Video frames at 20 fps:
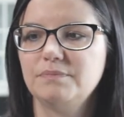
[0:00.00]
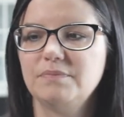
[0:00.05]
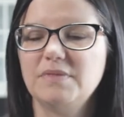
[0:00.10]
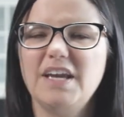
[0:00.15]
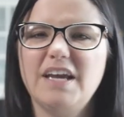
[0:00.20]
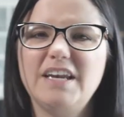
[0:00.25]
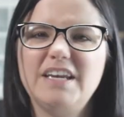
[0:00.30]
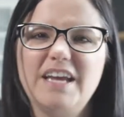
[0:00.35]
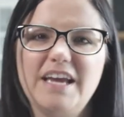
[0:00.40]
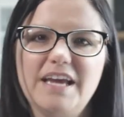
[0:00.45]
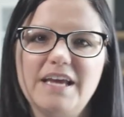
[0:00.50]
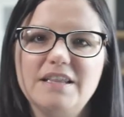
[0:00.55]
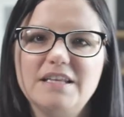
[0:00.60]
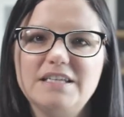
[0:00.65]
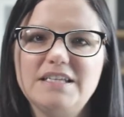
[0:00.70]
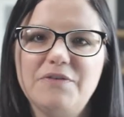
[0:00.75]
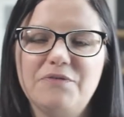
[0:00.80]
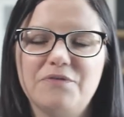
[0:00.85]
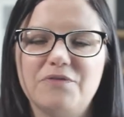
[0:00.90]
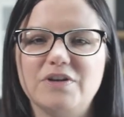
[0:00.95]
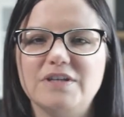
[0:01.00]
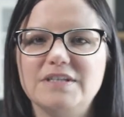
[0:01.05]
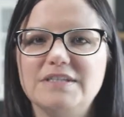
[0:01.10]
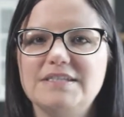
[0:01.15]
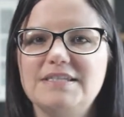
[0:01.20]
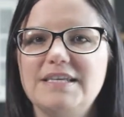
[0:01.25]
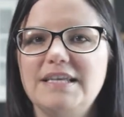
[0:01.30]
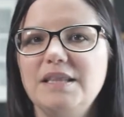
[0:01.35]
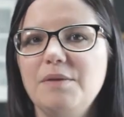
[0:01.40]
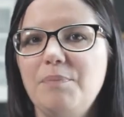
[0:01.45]
Can you hear the
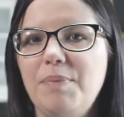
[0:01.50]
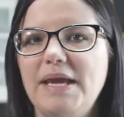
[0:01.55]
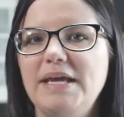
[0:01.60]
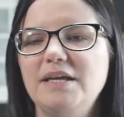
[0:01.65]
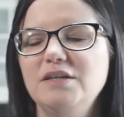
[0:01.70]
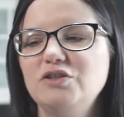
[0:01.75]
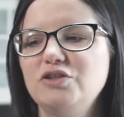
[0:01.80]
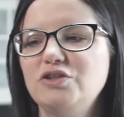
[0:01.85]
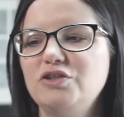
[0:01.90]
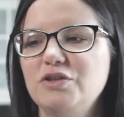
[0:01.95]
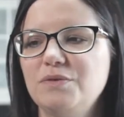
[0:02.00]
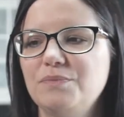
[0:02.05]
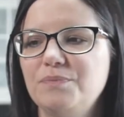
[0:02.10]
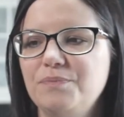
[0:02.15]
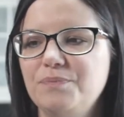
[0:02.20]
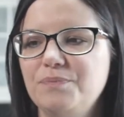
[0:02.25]
difference in the pitch?